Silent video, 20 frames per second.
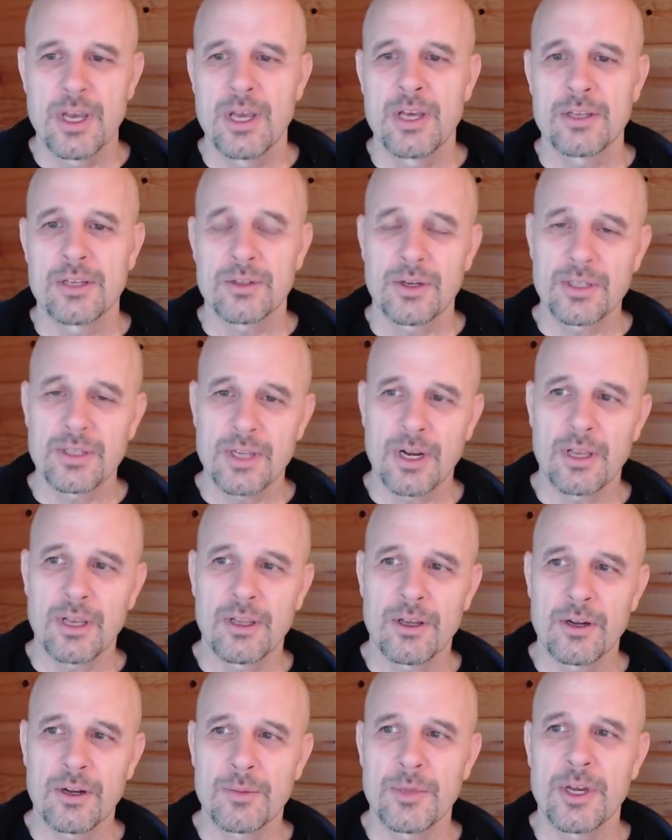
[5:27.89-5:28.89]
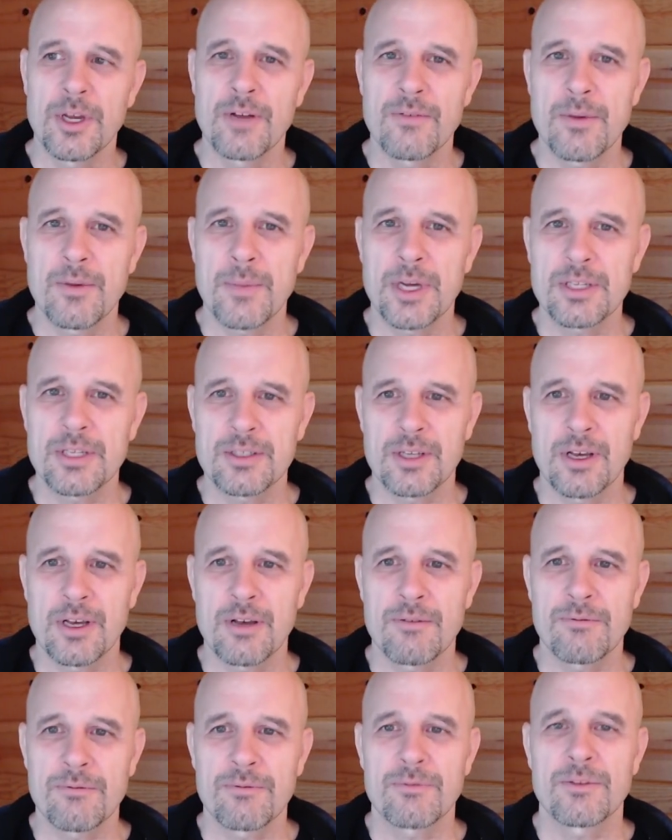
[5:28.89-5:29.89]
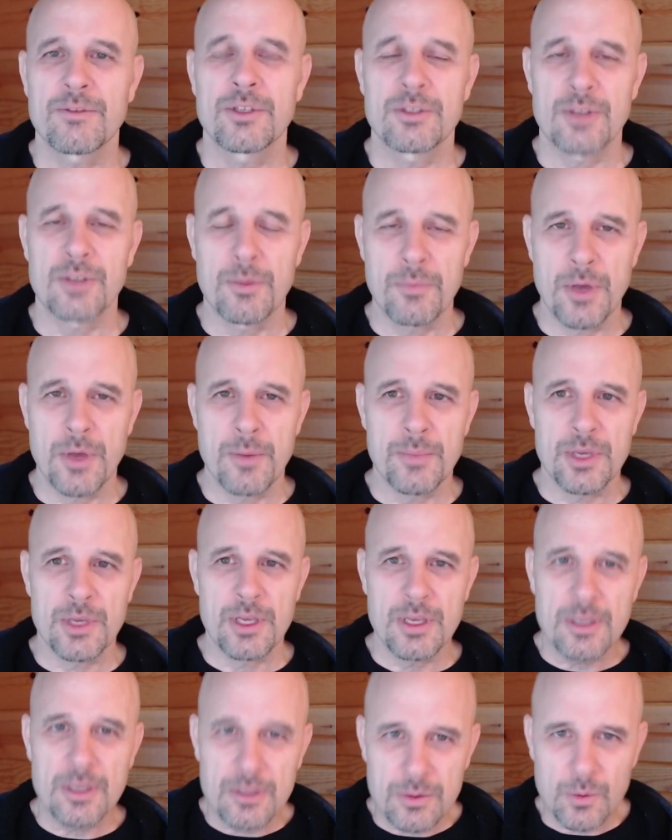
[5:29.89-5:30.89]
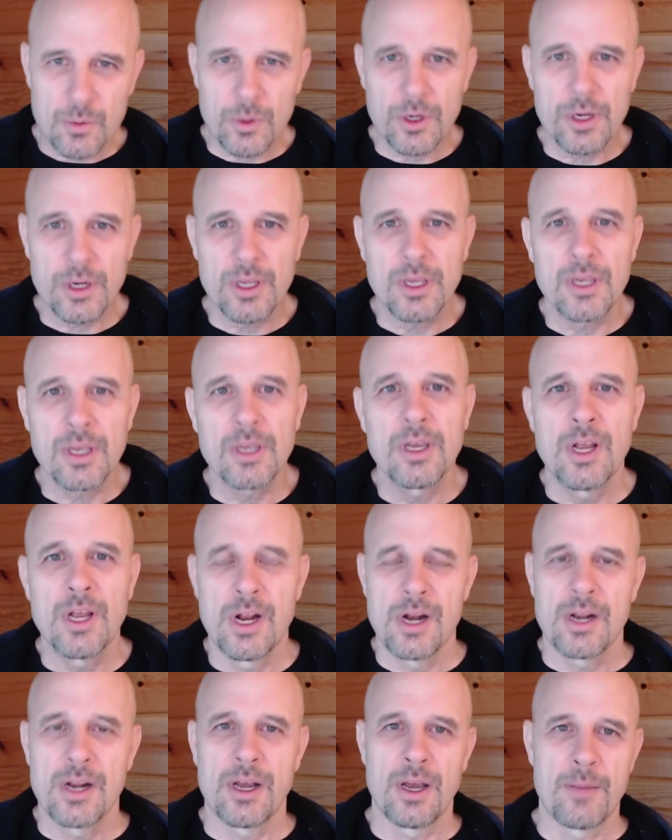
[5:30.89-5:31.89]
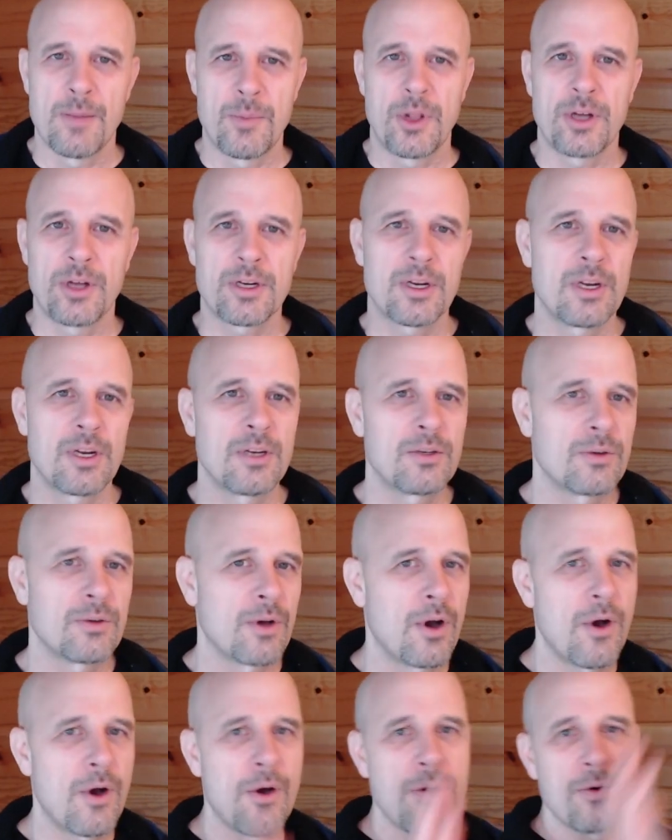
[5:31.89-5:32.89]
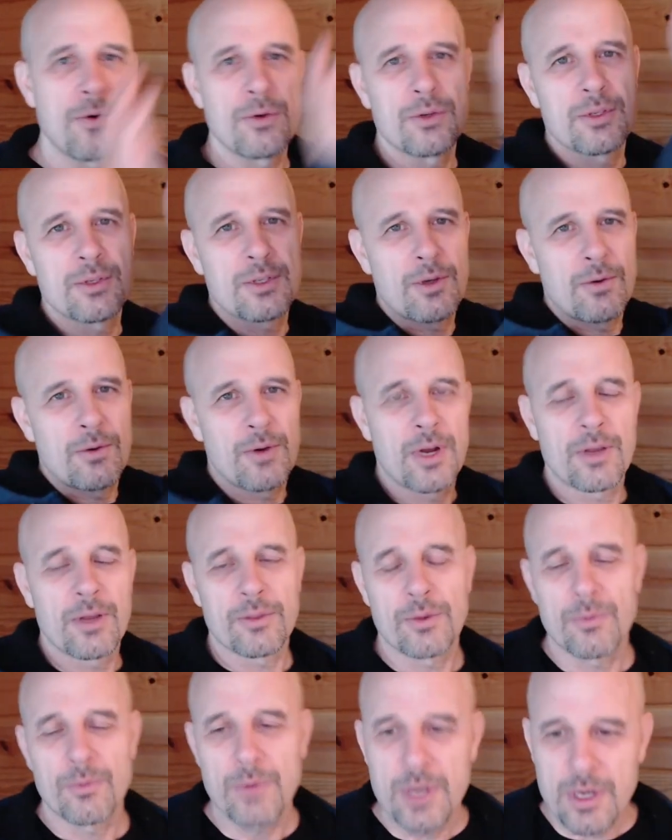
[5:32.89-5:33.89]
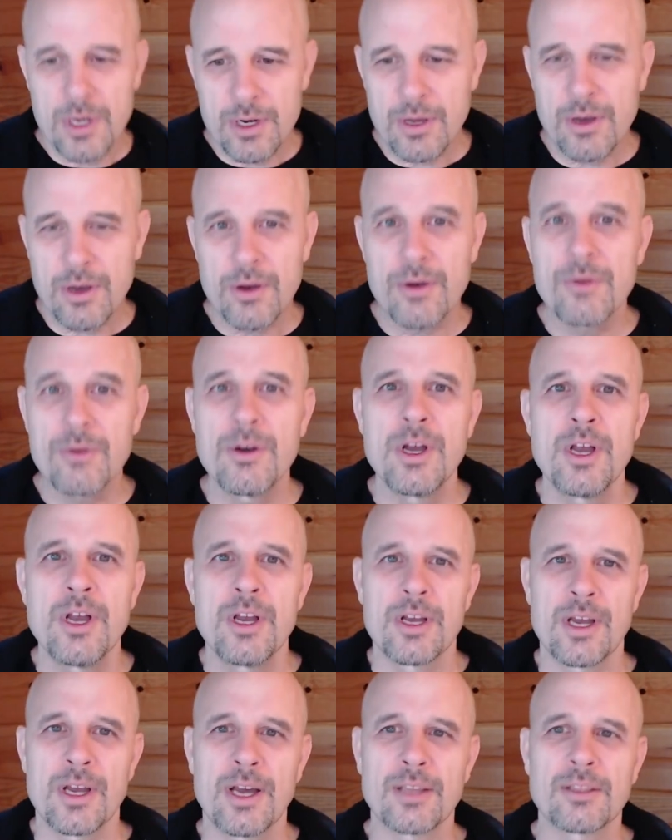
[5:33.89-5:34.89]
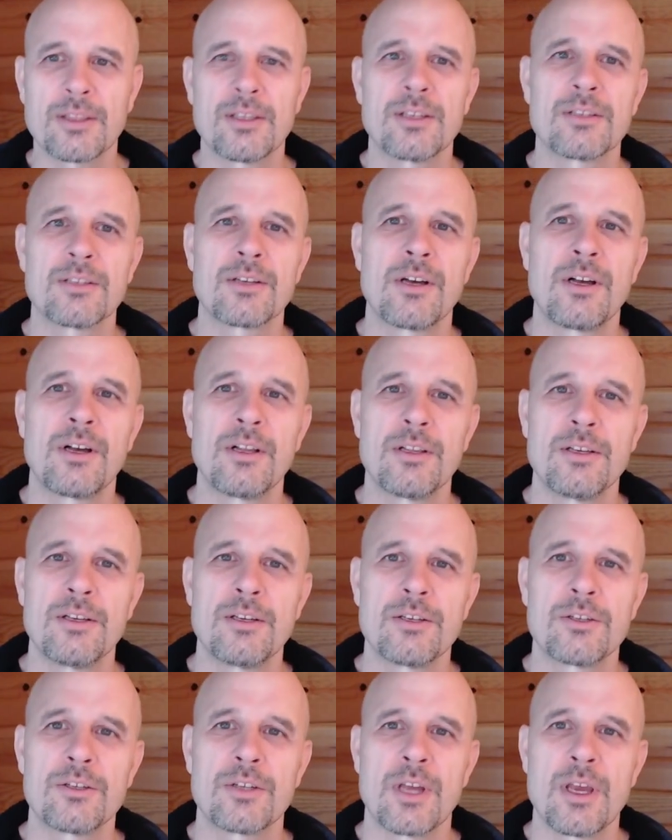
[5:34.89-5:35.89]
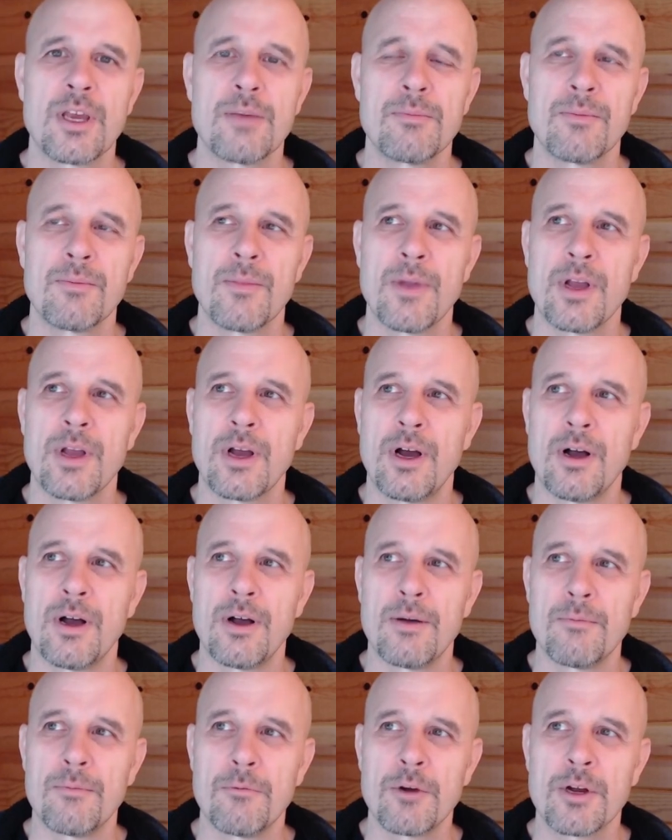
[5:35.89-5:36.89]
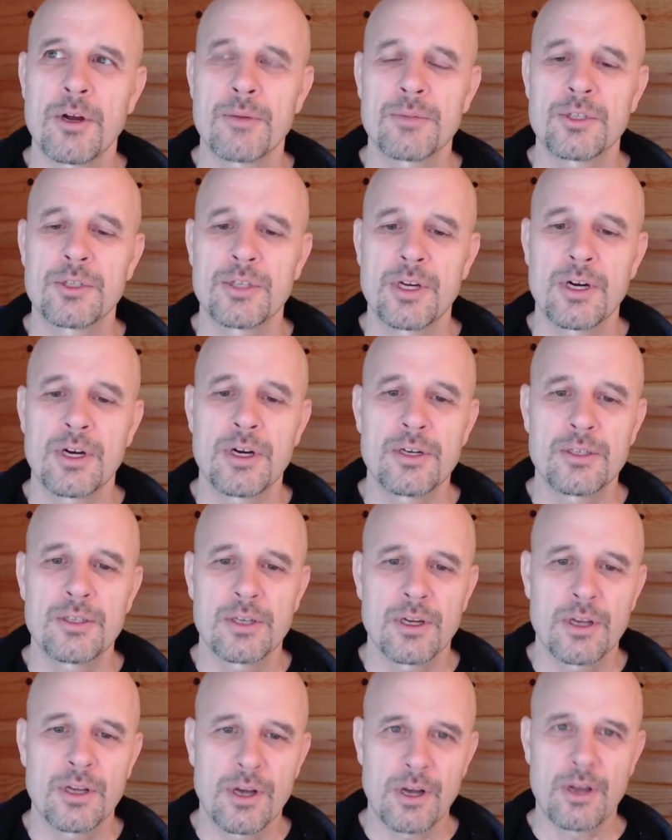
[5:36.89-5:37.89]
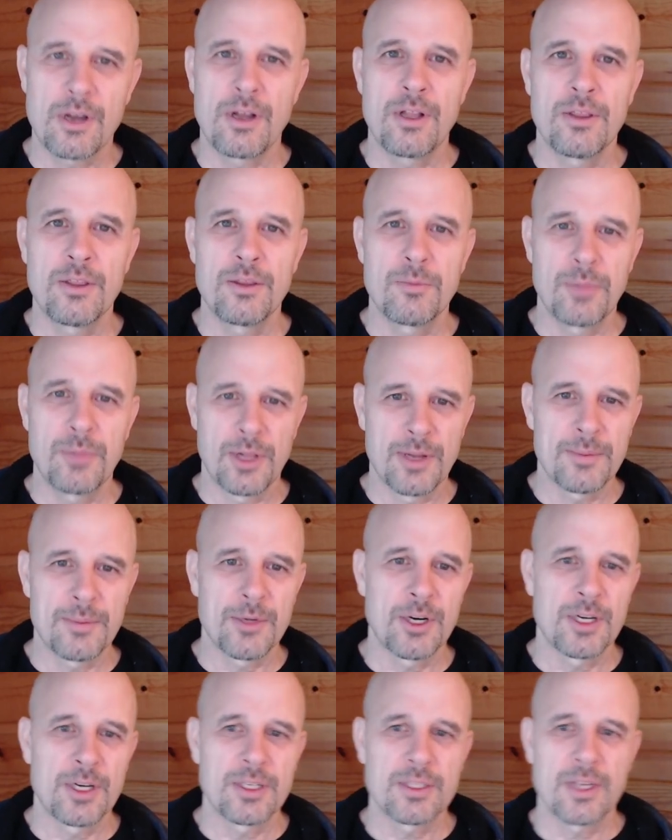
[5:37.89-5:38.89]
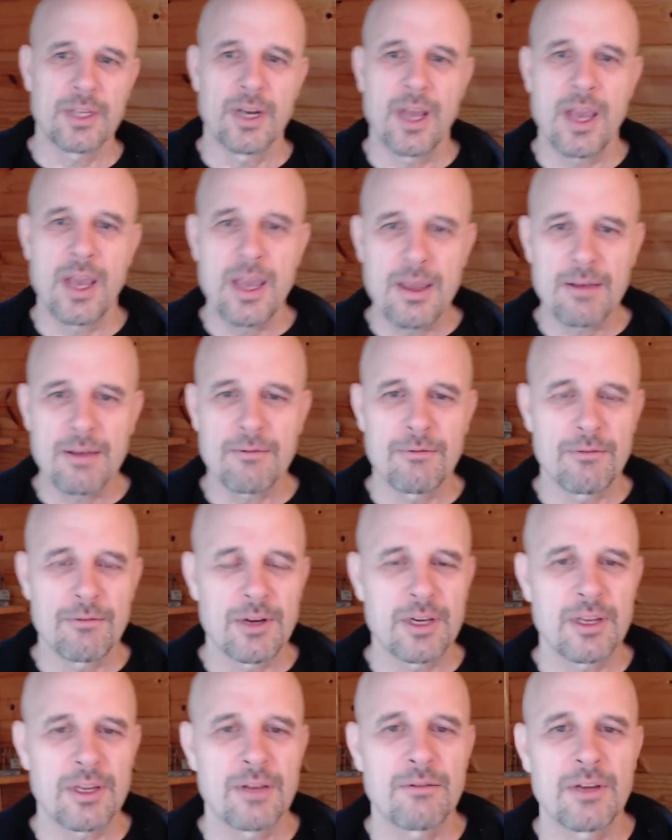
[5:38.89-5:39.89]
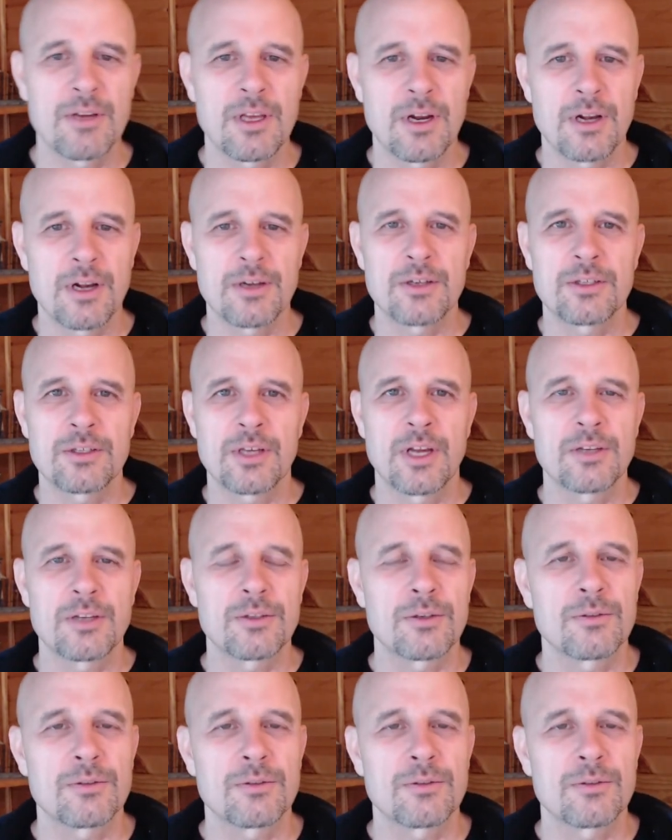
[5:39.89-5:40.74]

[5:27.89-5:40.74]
So I did a little bit of it myself. The sump pump is working. I plugged it into a hose going out the window, got things all into shape, um, went upstairs and called the plumber and said, hey, when can we get on your schedule?